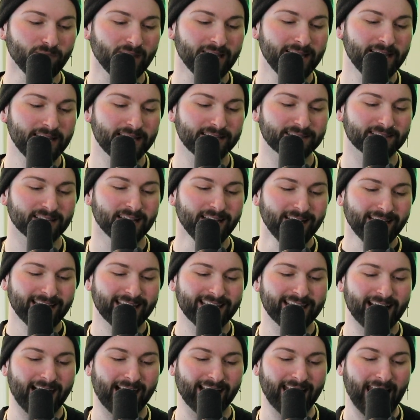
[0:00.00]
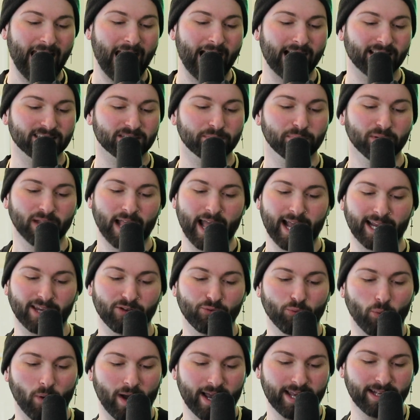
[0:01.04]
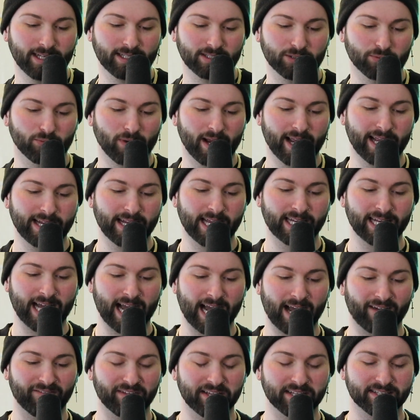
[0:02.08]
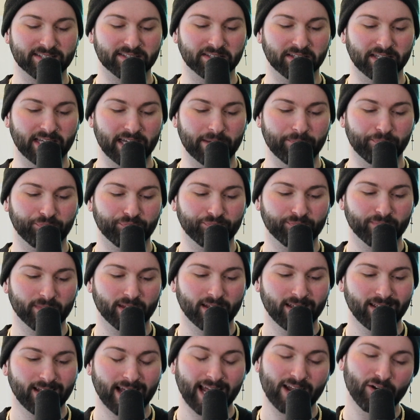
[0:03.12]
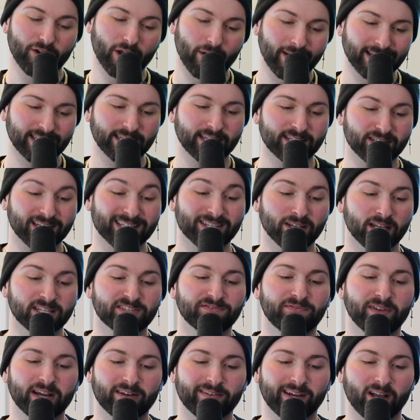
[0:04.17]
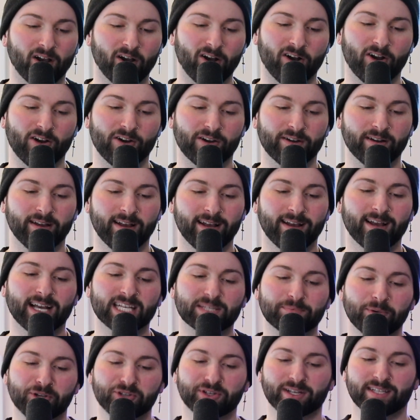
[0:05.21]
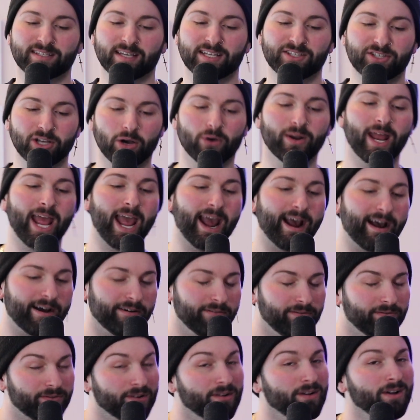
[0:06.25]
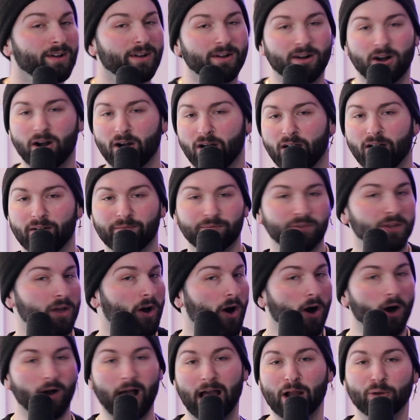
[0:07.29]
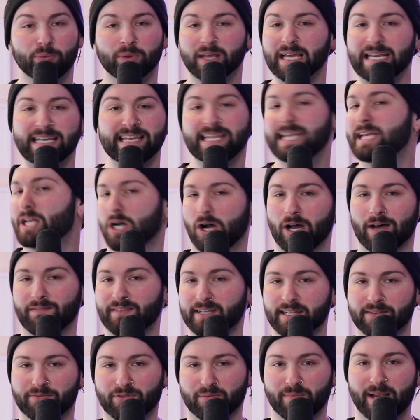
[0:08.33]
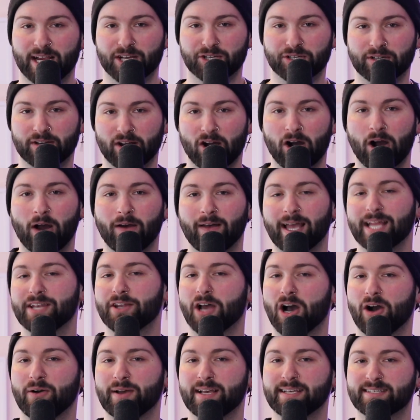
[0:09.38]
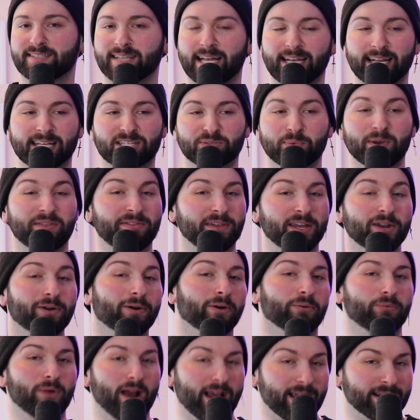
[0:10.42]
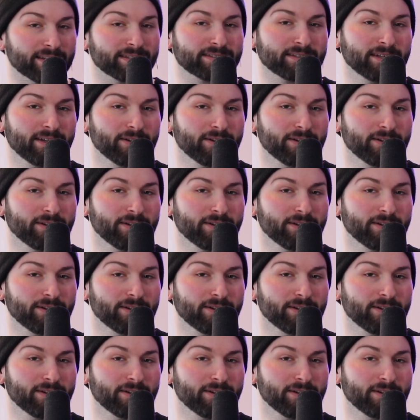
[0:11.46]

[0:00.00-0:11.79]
is not as black and white, right? And obviously, I don't know, it's very hard, especially because I don't have... I don't really need all of the information. All I know is that it's within her rights,